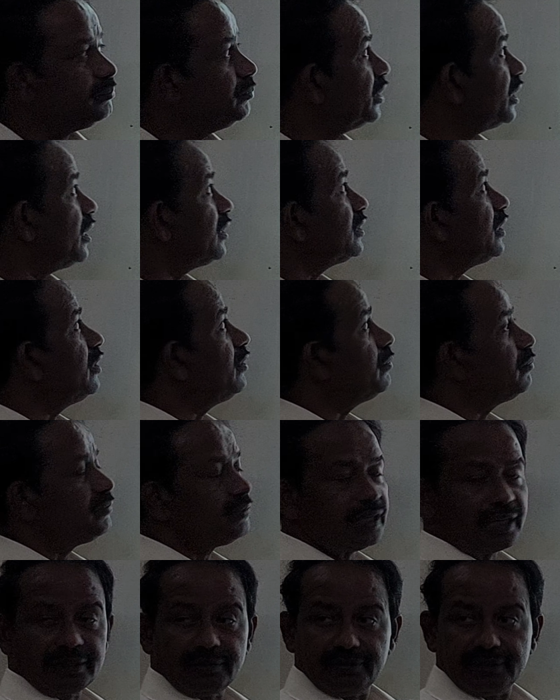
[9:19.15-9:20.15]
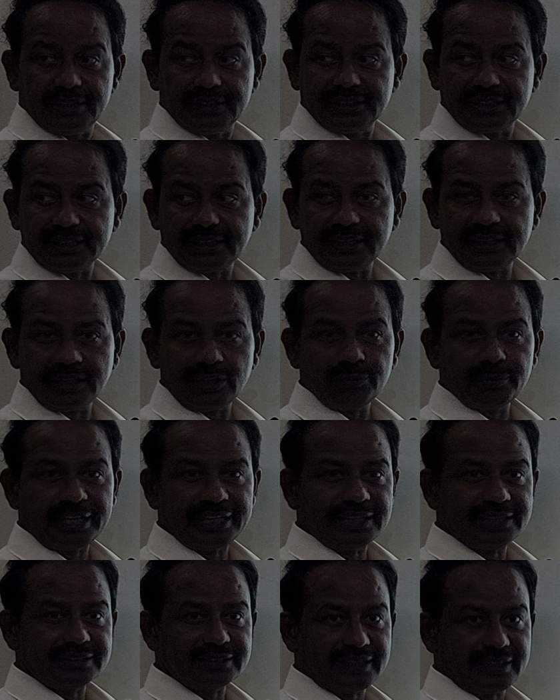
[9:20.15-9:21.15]
Because I have inserted now
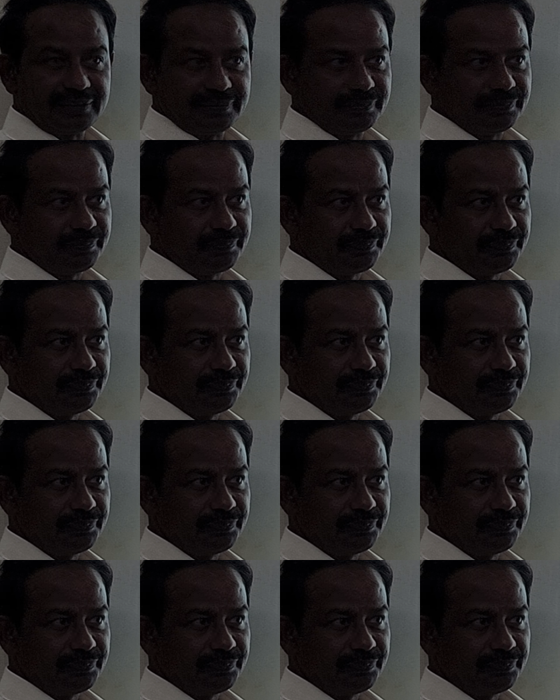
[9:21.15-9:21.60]
minus sign.